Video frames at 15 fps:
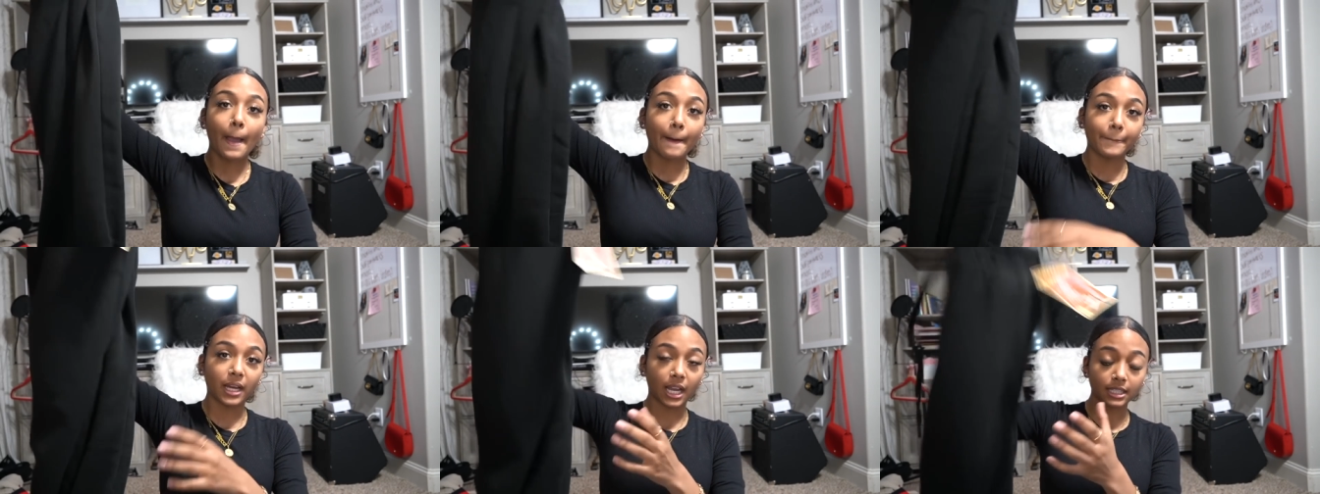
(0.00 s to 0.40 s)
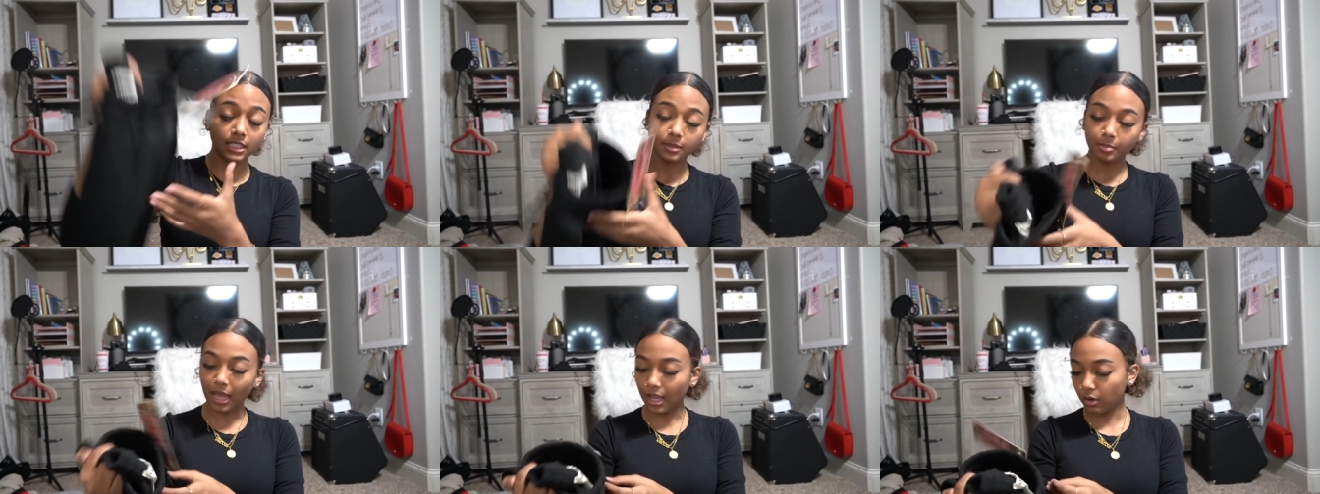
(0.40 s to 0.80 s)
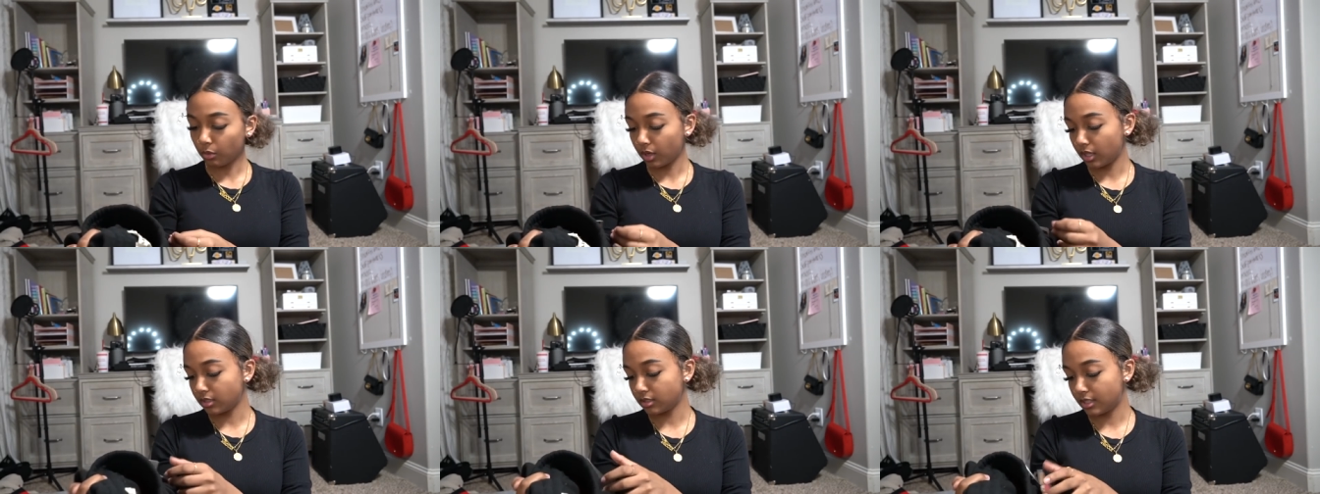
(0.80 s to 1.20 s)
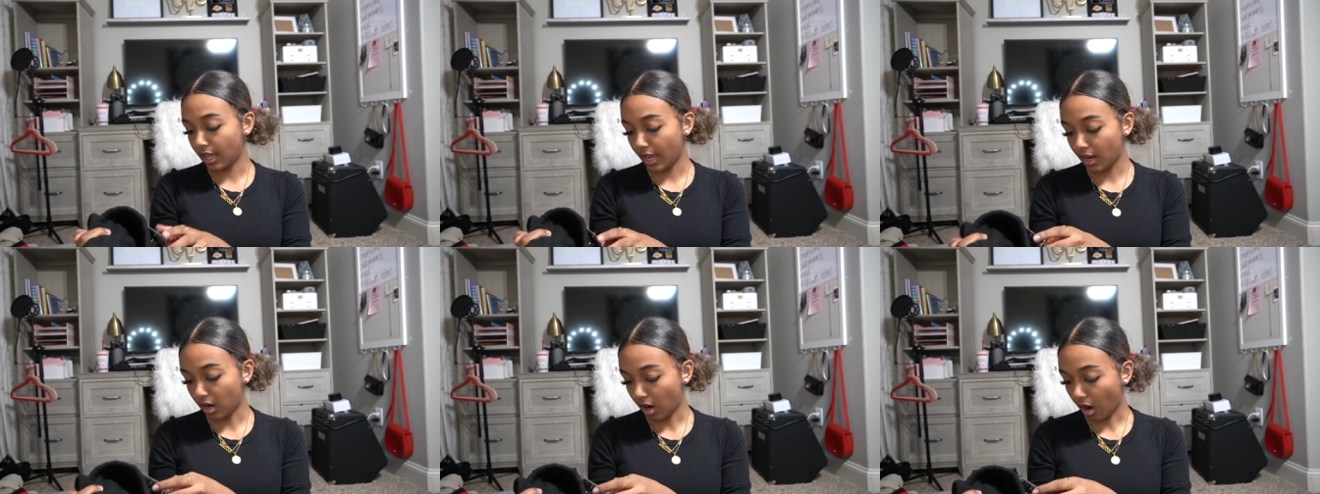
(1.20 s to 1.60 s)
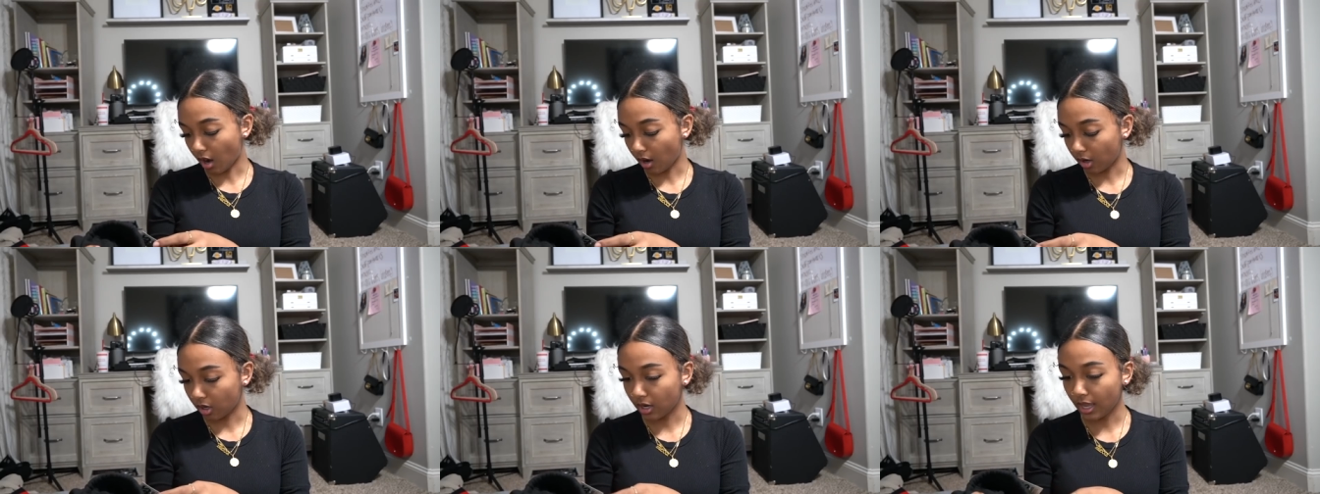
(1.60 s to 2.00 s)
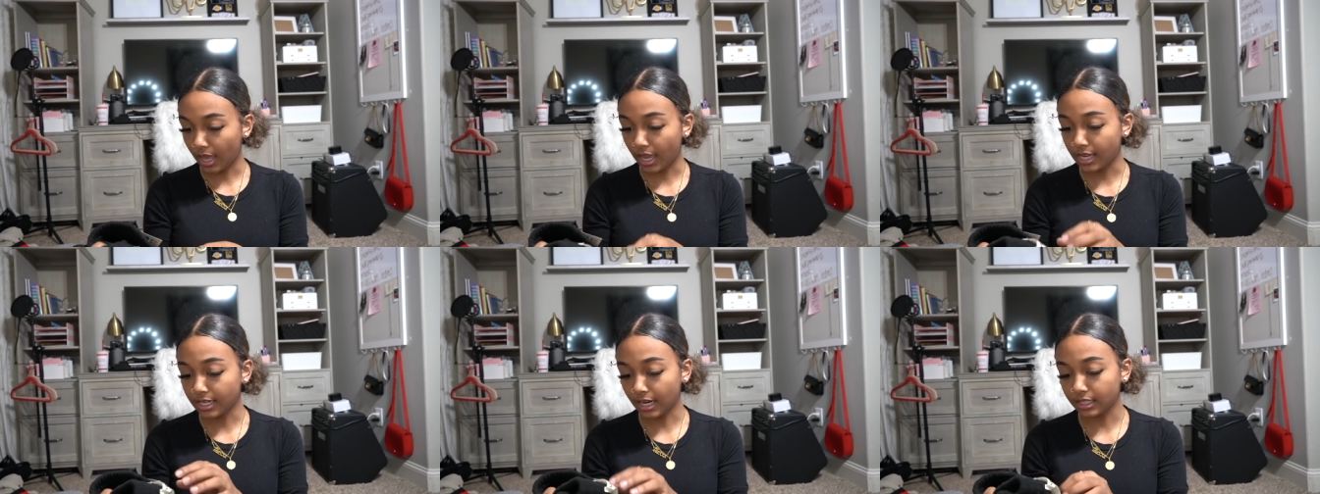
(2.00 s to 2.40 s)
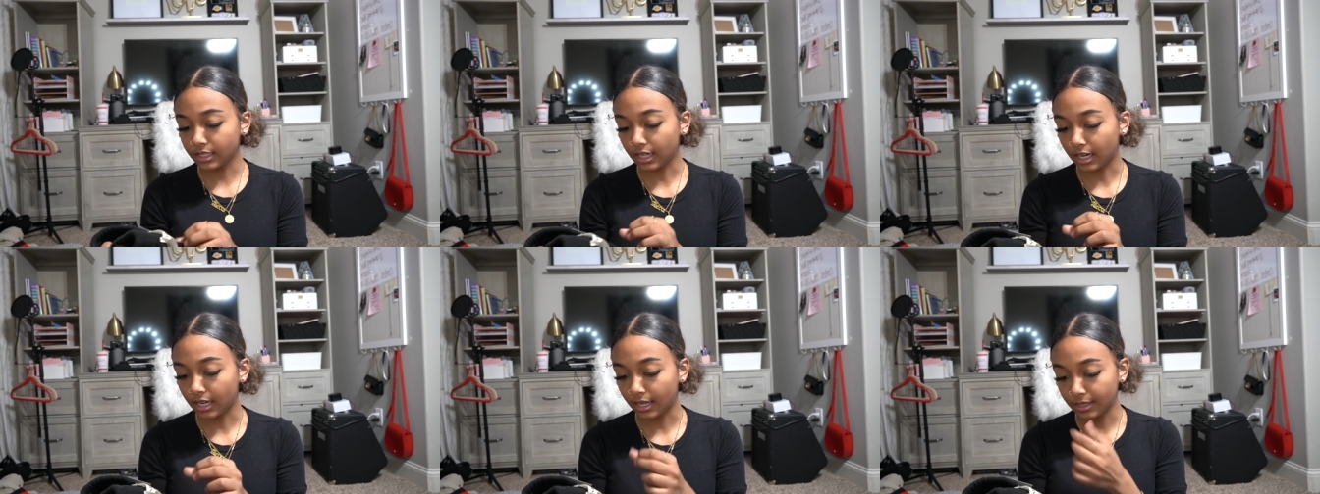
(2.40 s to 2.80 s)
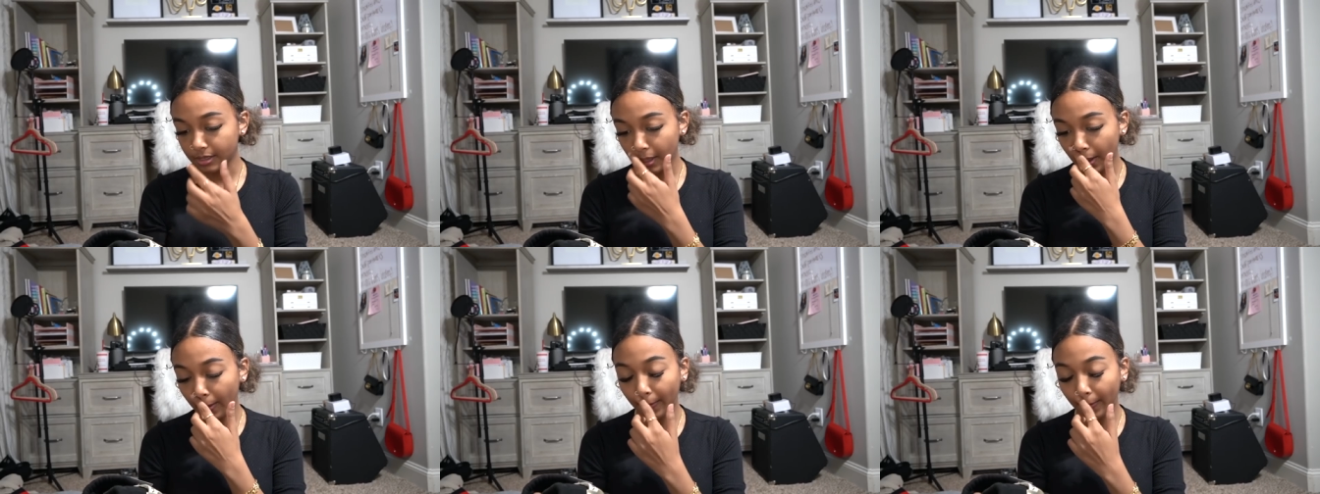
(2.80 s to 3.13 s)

But I got these black ones. They are $8.99.